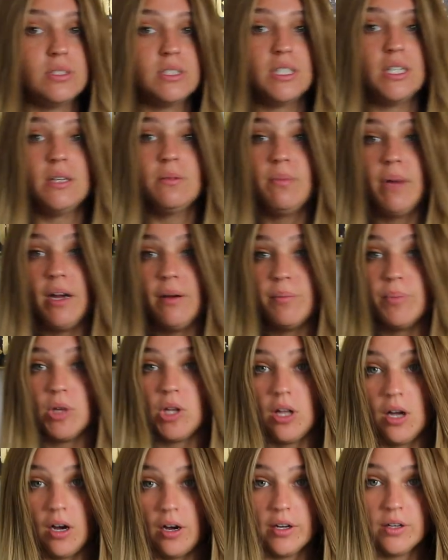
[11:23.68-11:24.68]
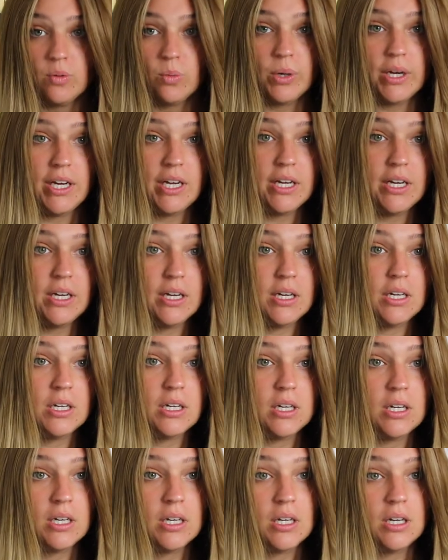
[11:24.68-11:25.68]
did my blonde wig.
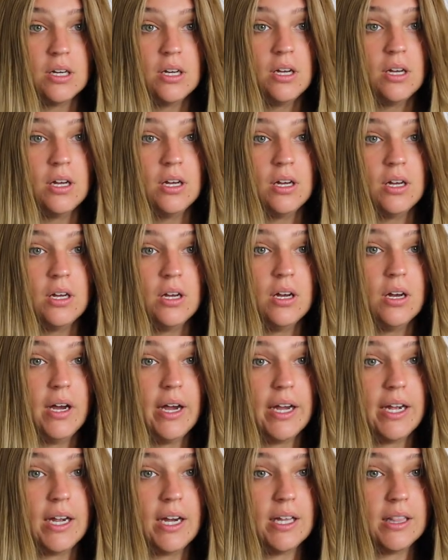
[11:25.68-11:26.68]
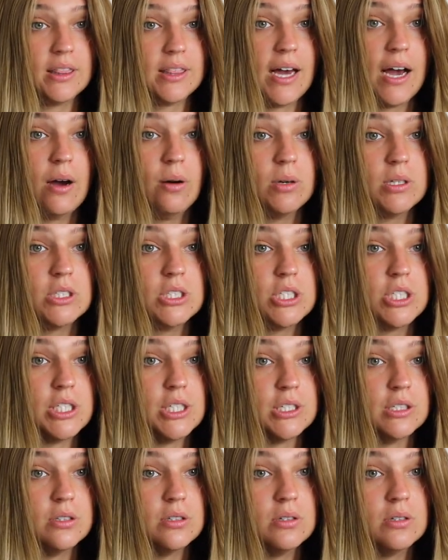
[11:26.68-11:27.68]
I cut that one
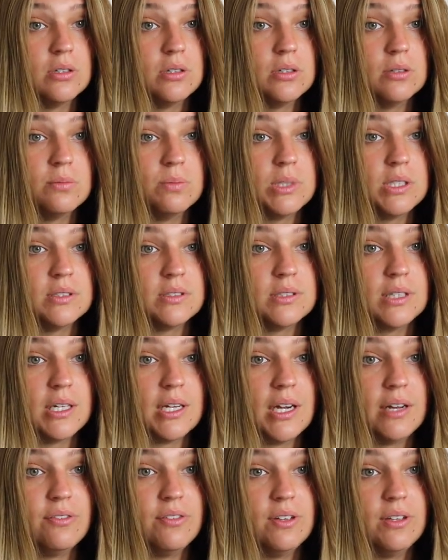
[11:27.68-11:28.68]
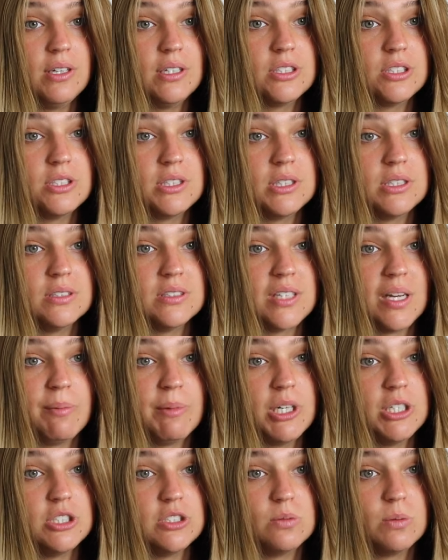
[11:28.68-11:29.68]
too because like I feel like during the
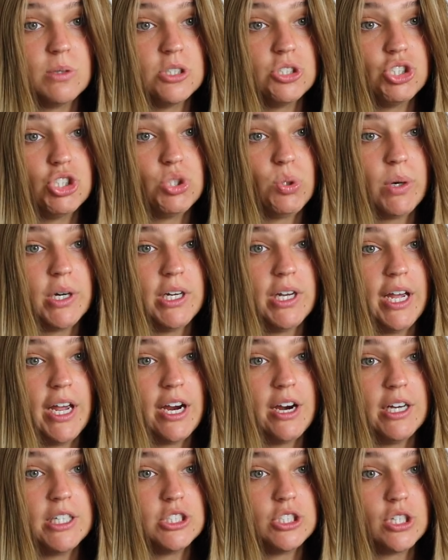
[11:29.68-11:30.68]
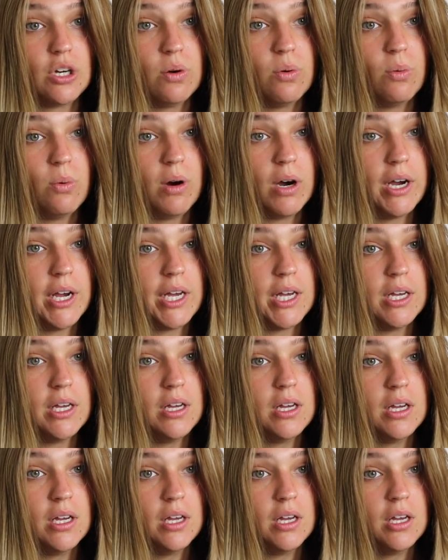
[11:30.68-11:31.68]
summer I just want short hair. I don't want
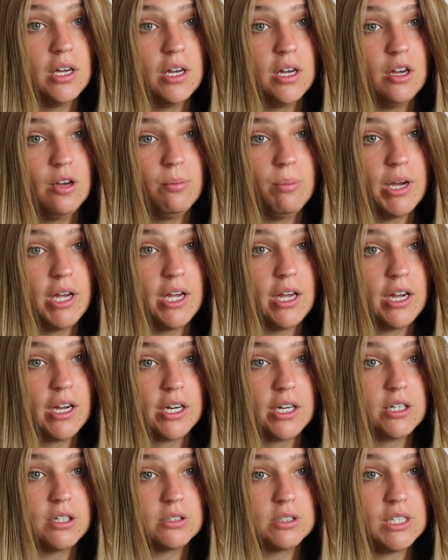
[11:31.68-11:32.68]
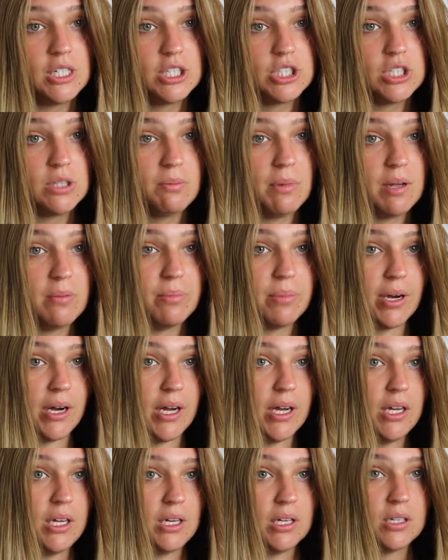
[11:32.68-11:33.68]
my hair touching my
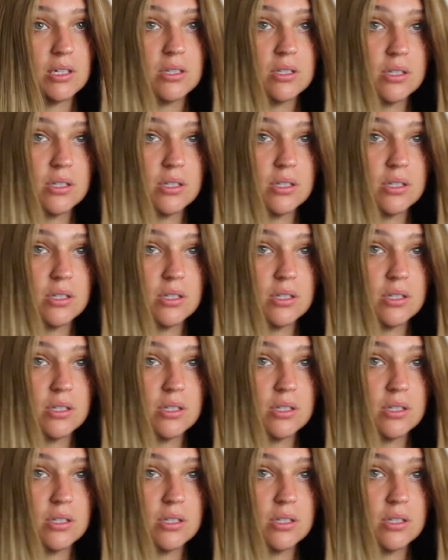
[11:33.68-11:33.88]
butt.